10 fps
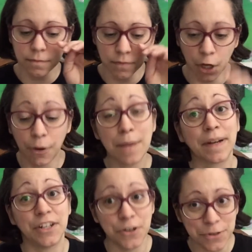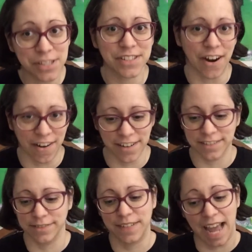Okay, my new start,
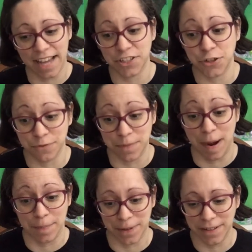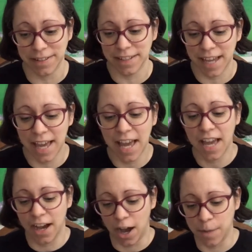as you remember,
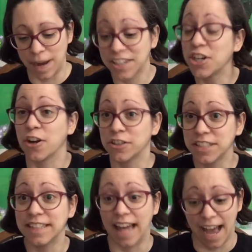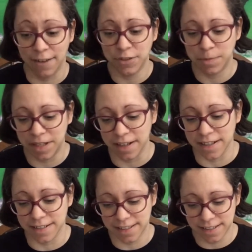I chuckled and laughed
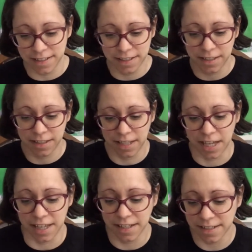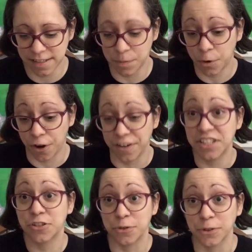because it's a Prairie
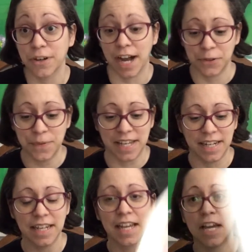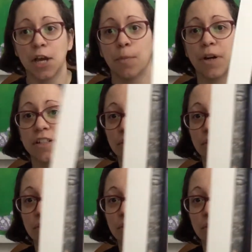Schooler Halloween. But it's a